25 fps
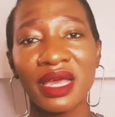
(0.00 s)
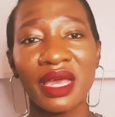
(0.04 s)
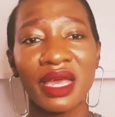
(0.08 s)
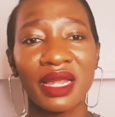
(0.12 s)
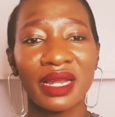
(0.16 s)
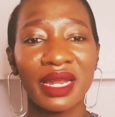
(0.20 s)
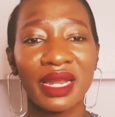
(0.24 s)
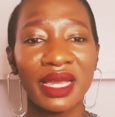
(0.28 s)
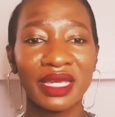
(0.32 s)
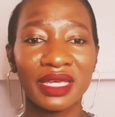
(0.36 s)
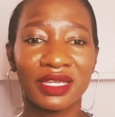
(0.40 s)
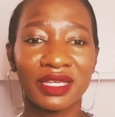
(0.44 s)

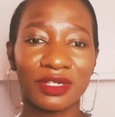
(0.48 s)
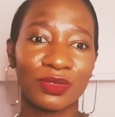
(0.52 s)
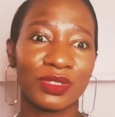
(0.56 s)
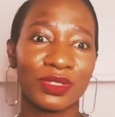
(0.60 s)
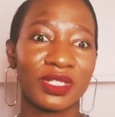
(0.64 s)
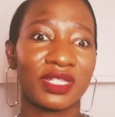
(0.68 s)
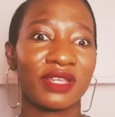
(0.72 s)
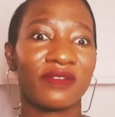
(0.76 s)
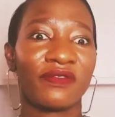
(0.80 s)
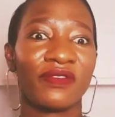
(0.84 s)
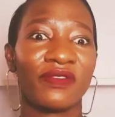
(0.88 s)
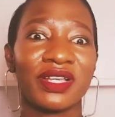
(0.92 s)
Like, it was
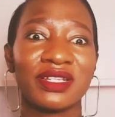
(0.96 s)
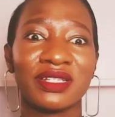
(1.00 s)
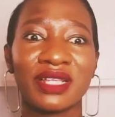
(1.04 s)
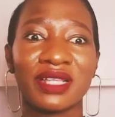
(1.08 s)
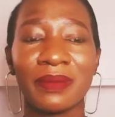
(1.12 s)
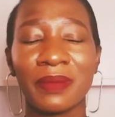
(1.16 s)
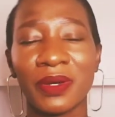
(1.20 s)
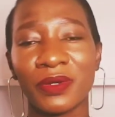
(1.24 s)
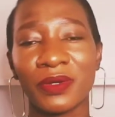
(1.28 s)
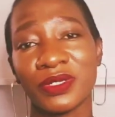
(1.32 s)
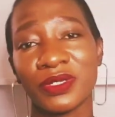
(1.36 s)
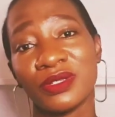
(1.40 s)
the first
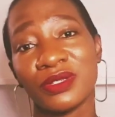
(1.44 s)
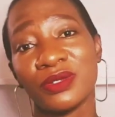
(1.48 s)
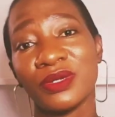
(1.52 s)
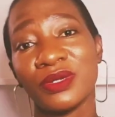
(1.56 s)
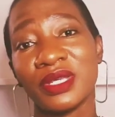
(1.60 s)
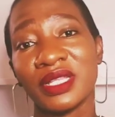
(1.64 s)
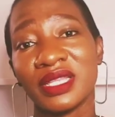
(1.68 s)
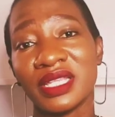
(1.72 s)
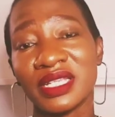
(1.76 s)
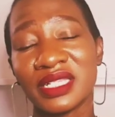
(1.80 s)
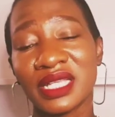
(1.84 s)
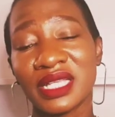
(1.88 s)
time I was
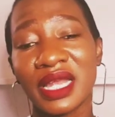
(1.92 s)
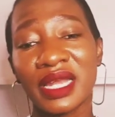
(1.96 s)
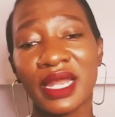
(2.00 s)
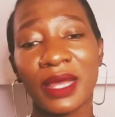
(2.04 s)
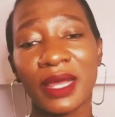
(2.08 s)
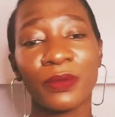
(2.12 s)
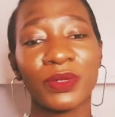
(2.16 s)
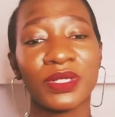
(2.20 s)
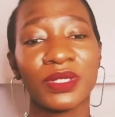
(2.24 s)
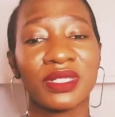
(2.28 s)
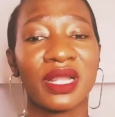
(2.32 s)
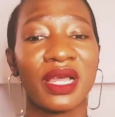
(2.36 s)
doing this, and I
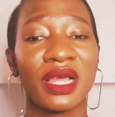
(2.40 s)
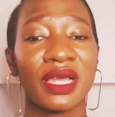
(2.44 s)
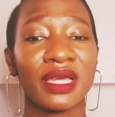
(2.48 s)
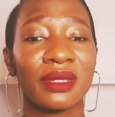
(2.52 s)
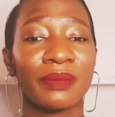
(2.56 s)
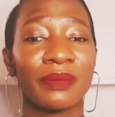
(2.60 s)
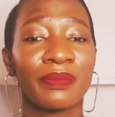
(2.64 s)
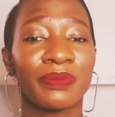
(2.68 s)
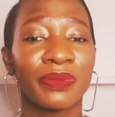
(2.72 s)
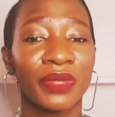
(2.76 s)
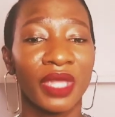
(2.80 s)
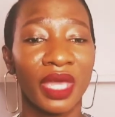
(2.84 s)
was like,
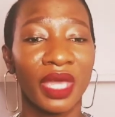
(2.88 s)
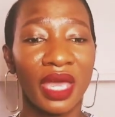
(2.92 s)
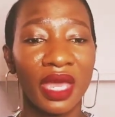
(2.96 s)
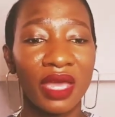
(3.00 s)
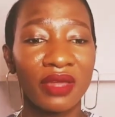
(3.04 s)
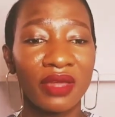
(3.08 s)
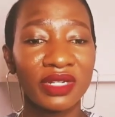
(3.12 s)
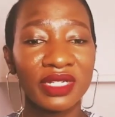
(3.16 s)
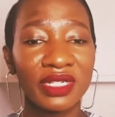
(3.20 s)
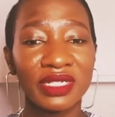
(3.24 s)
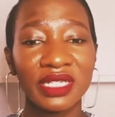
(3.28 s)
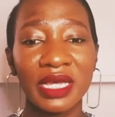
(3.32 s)

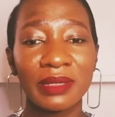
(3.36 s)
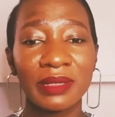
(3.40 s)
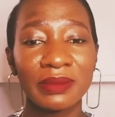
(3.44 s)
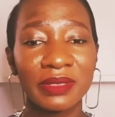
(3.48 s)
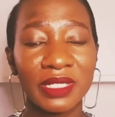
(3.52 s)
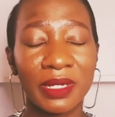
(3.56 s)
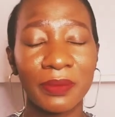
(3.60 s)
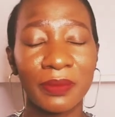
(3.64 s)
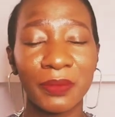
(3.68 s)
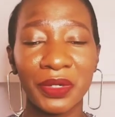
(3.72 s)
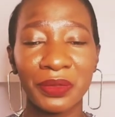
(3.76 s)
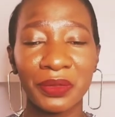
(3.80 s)
anytime
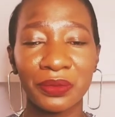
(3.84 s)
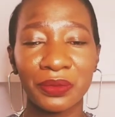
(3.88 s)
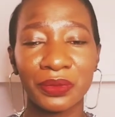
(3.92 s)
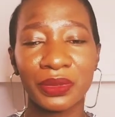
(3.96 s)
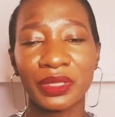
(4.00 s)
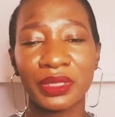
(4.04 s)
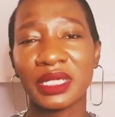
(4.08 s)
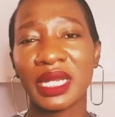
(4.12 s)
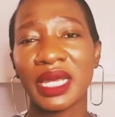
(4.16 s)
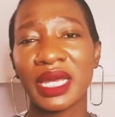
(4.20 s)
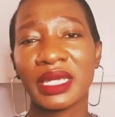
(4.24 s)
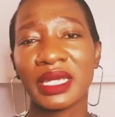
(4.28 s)
someone would
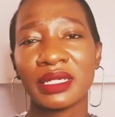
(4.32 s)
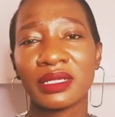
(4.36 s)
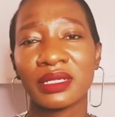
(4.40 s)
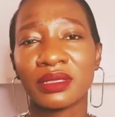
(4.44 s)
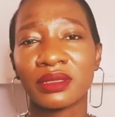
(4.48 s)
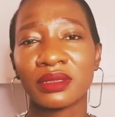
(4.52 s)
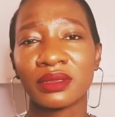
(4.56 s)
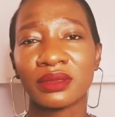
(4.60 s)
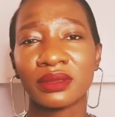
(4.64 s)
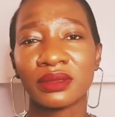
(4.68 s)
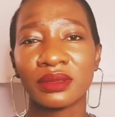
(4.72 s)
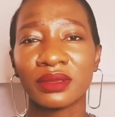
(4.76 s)
like
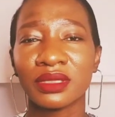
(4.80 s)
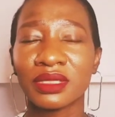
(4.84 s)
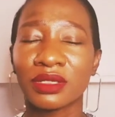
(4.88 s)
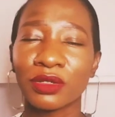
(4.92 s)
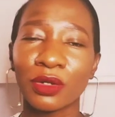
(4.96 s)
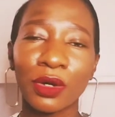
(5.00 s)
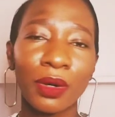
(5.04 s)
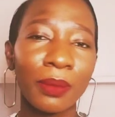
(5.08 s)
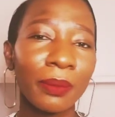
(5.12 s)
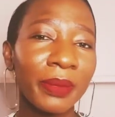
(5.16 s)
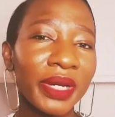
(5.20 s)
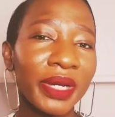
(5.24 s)

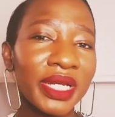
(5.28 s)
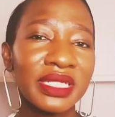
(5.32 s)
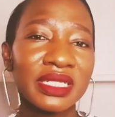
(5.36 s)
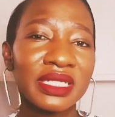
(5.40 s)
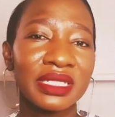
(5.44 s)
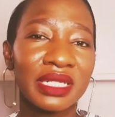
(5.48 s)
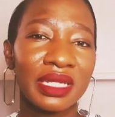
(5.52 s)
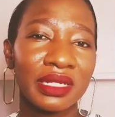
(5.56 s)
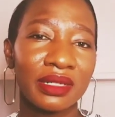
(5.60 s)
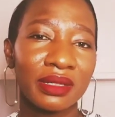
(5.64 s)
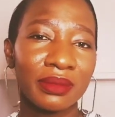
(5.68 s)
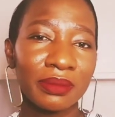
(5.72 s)
comment,
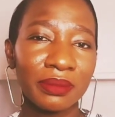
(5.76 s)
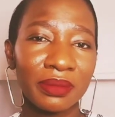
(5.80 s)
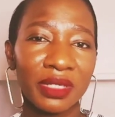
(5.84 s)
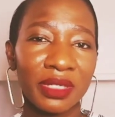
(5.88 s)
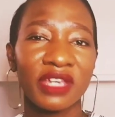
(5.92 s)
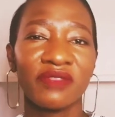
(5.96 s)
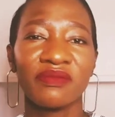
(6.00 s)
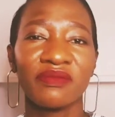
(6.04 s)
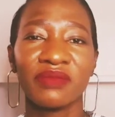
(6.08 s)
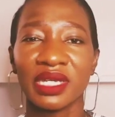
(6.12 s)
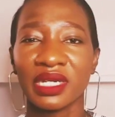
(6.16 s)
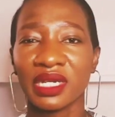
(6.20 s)

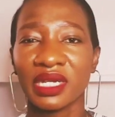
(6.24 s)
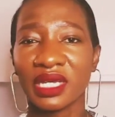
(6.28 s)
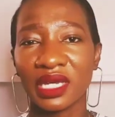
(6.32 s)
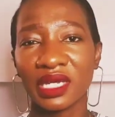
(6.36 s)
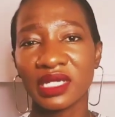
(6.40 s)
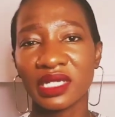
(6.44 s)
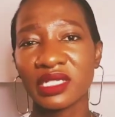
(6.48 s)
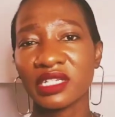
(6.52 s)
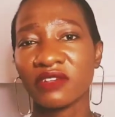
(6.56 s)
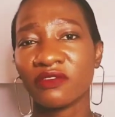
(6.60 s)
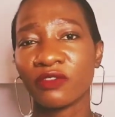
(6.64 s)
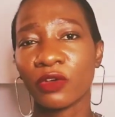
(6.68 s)
give me a
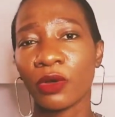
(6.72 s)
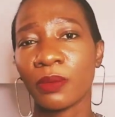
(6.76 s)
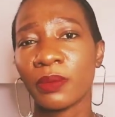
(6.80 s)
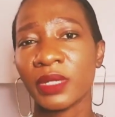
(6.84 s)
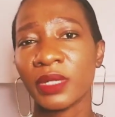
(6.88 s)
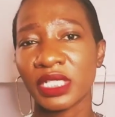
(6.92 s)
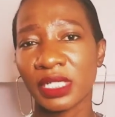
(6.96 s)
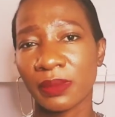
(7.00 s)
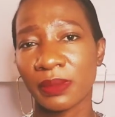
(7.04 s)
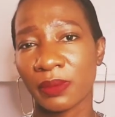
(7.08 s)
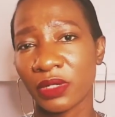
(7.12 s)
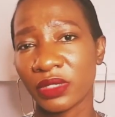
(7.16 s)
negative
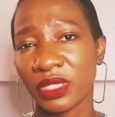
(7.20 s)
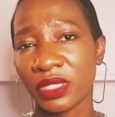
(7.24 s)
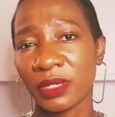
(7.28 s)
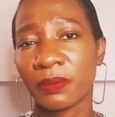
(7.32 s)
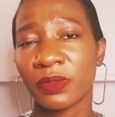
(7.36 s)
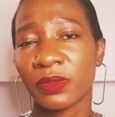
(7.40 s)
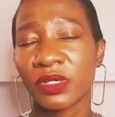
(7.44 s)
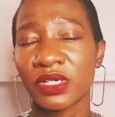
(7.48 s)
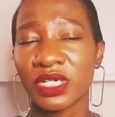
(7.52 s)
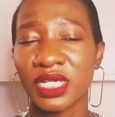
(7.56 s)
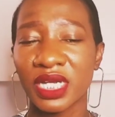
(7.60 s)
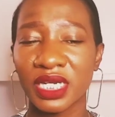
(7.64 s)
comment about the
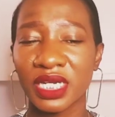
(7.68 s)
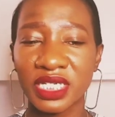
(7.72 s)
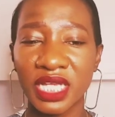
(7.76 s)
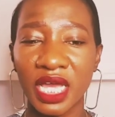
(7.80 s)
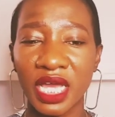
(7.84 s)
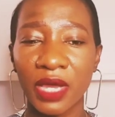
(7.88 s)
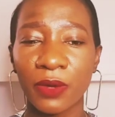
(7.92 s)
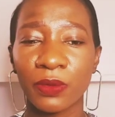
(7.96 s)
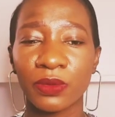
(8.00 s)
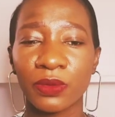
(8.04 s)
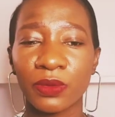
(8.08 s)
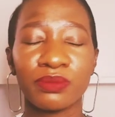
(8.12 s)
product, I
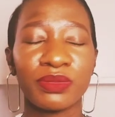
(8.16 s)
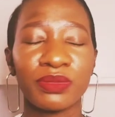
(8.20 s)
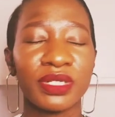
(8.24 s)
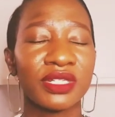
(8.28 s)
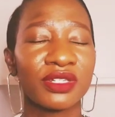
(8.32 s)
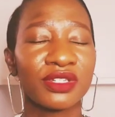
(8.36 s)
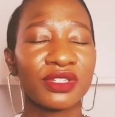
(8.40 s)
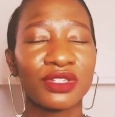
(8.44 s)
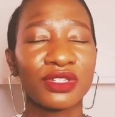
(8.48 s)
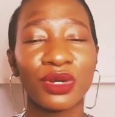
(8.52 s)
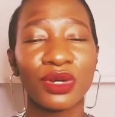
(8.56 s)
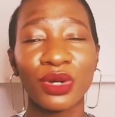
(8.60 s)
would be
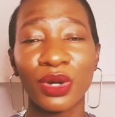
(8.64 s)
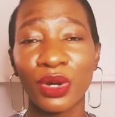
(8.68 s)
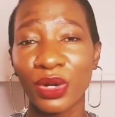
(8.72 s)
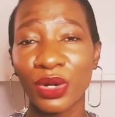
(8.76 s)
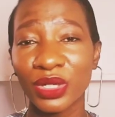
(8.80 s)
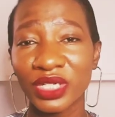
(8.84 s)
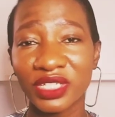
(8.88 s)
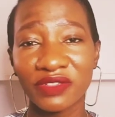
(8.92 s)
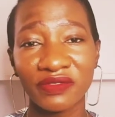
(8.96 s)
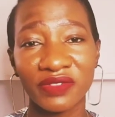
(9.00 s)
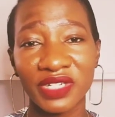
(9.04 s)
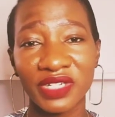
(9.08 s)
so
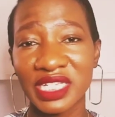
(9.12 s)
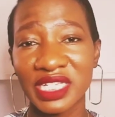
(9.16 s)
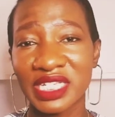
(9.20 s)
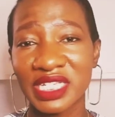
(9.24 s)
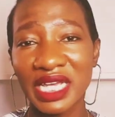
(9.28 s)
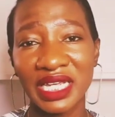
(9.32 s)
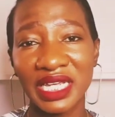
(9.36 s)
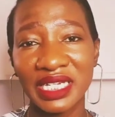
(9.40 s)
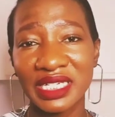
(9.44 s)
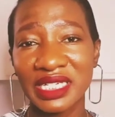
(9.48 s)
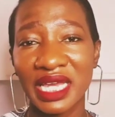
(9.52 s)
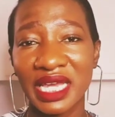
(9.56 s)

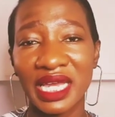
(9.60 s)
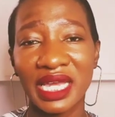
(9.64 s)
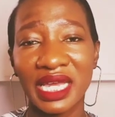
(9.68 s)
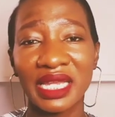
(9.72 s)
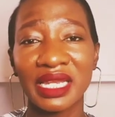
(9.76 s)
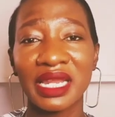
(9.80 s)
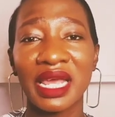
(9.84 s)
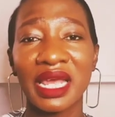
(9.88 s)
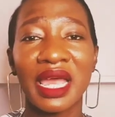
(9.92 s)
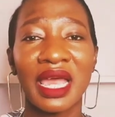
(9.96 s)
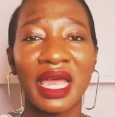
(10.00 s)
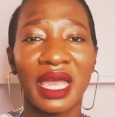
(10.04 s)
devastated
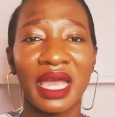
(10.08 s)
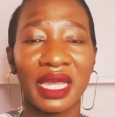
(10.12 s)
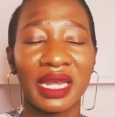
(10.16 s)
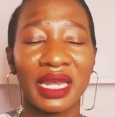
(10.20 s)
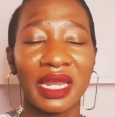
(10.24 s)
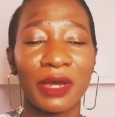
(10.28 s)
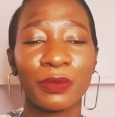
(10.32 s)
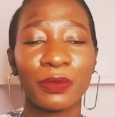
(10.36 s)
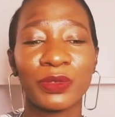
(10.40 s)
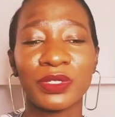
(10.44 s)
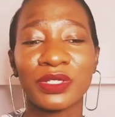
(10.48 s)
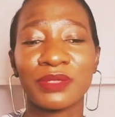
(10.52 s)
and I
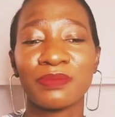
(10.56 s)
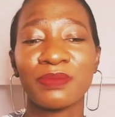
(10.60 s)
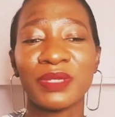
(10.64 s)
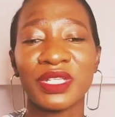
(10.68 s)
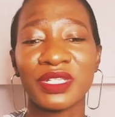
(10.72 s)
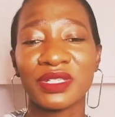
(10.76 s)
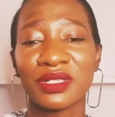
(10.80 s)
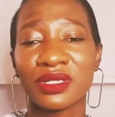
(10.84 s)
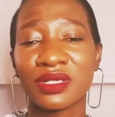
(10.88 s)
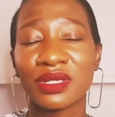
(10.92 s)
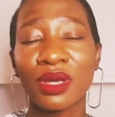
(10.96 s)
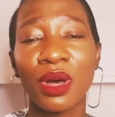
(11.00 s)
would be
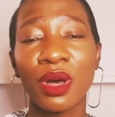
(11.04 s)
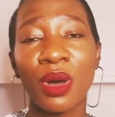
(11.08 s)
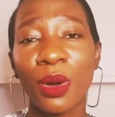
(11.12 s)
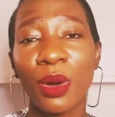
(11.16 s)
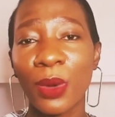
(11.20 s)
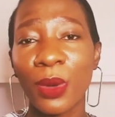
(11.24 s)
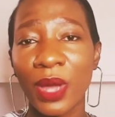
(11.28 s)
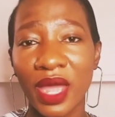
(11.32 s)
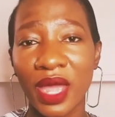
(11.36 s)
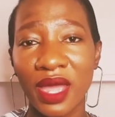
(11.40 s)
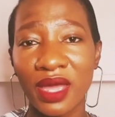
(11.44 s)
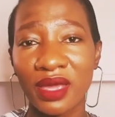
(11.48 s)

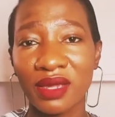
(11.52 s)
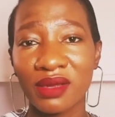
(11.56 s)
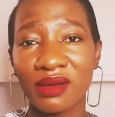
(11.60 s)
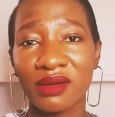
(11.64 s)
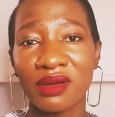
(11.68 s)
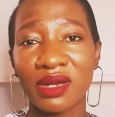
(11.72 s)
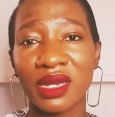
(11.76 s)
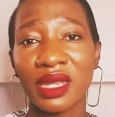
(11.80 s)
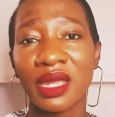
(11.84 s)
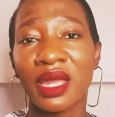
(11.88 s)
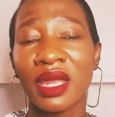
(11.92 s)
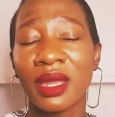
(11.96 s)
so
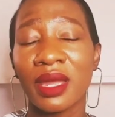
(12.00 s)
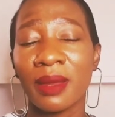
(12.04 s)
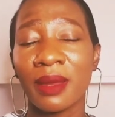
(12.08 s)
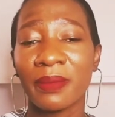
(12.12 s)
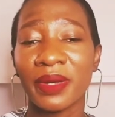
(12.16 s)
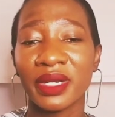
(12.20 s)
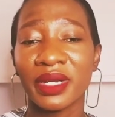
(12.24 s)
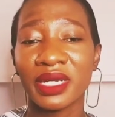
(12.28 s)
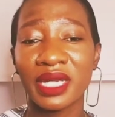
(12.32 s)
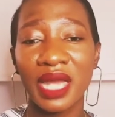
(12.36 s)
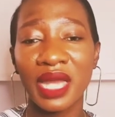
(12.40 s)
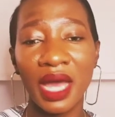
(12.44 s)
angry.
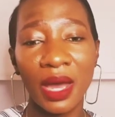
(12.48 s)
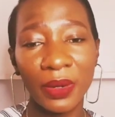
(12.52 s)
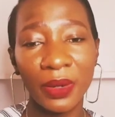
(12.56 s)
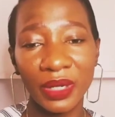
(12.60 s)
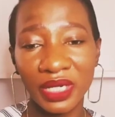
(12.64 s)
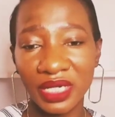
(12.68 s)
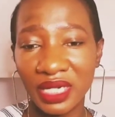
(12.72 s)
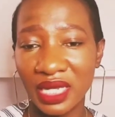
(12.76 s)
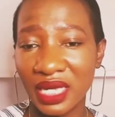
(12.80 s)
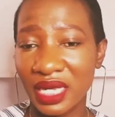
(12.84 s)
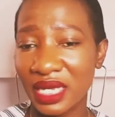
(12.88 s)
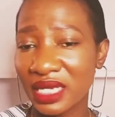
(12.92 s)
But
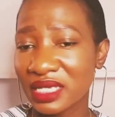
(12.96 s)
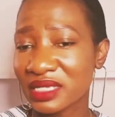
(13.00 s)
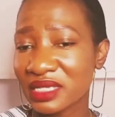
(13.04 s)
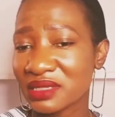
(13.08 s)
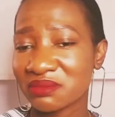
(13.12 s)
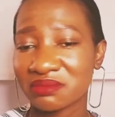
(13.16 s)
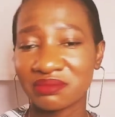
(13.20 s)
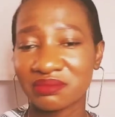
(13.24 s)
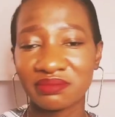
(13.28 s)
nowadays,